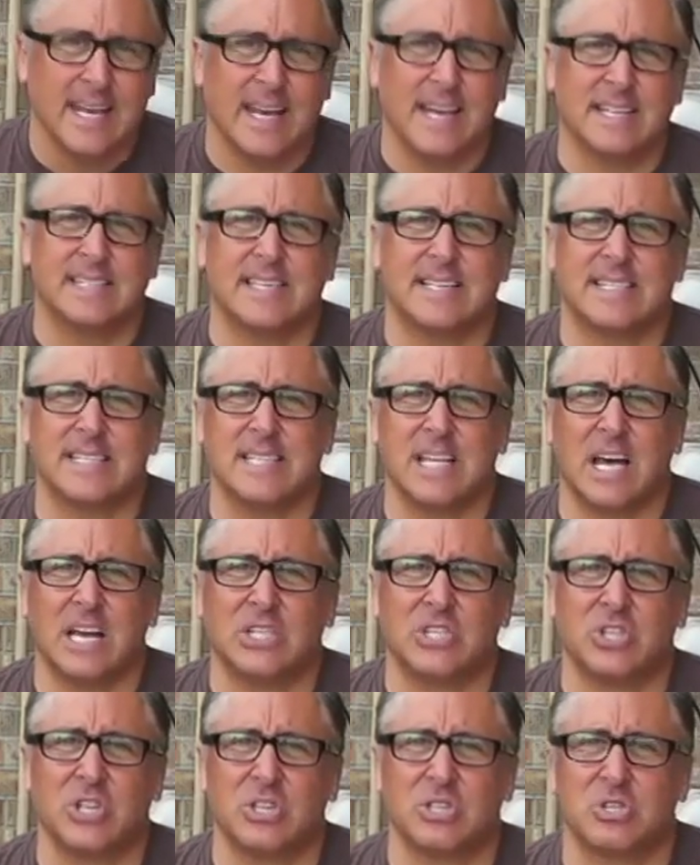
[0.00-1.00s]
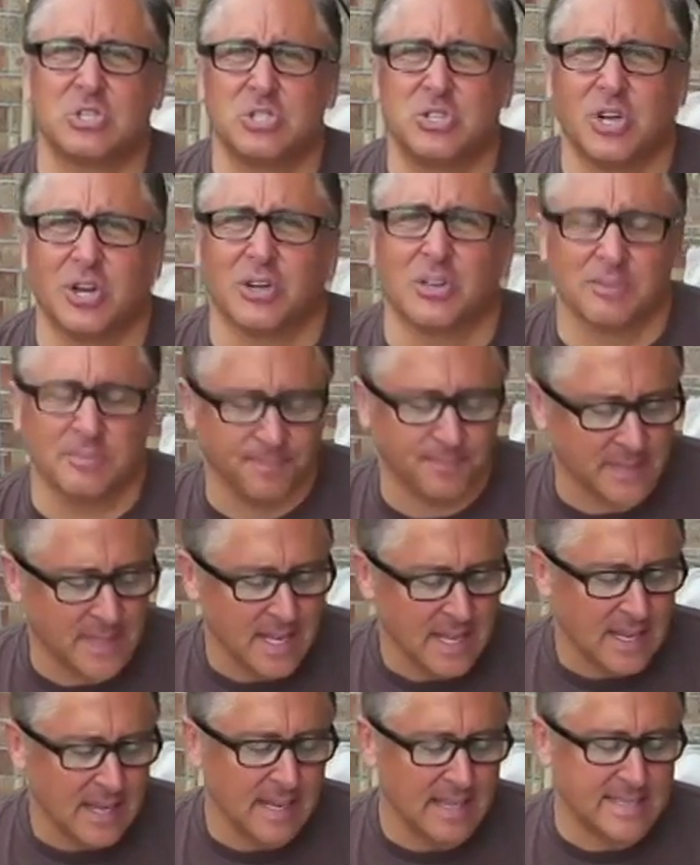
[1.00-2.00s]
is it's not just dirt.
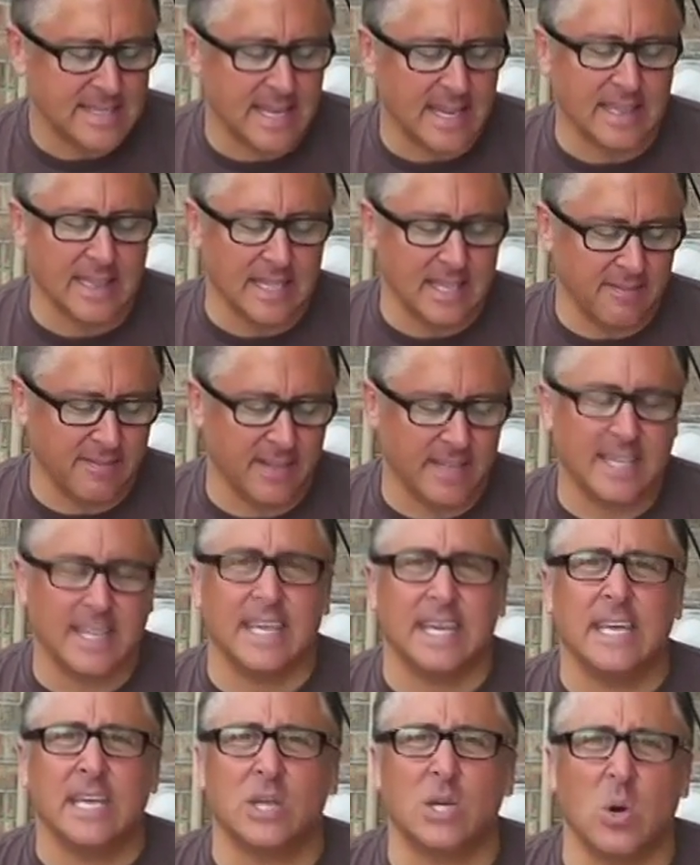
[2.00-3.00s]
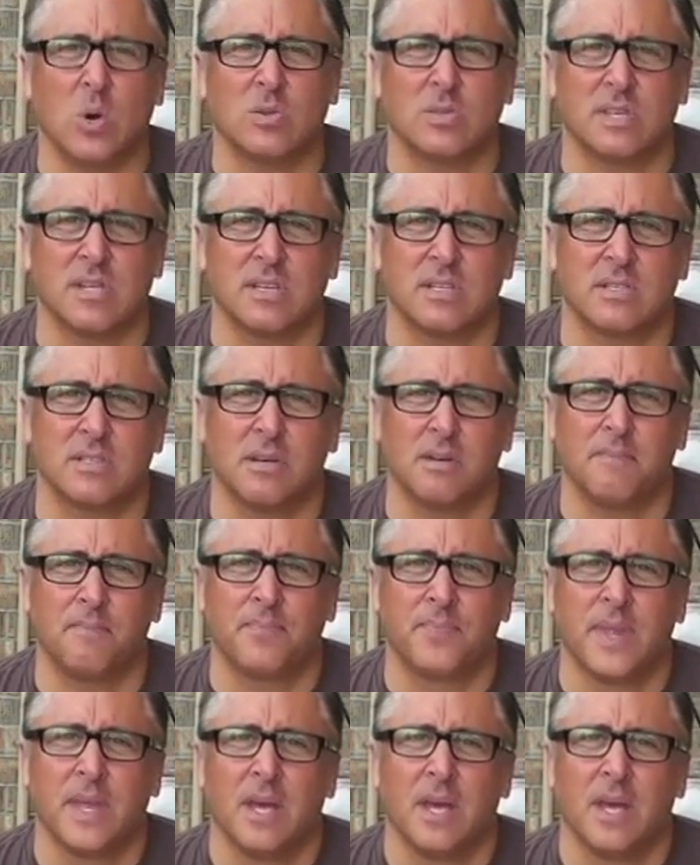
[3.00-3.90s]
It's a living ecosystem